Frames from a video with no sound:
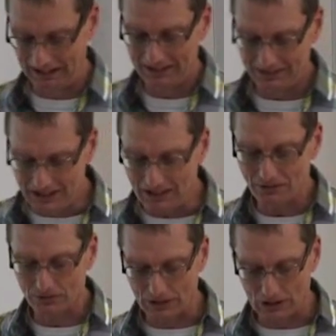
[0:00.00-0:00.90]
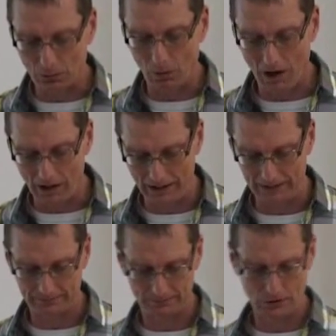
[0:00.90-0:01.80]
It didn't
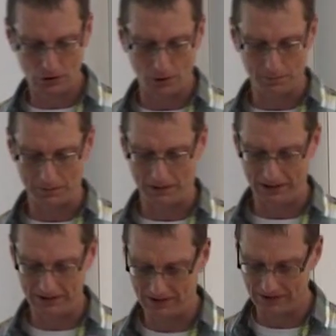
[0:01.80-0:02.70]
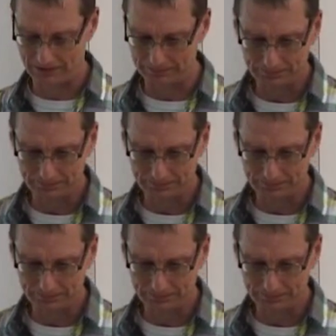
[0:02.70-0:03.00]
require compromises.